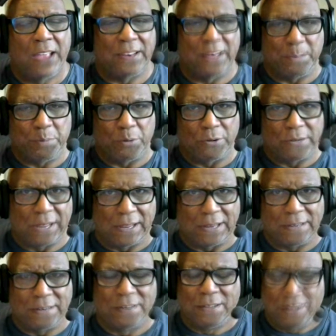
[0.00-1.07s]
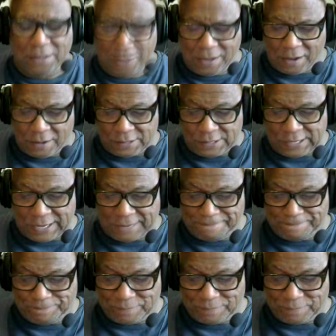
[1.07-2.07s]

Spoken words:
9.9 out of 10.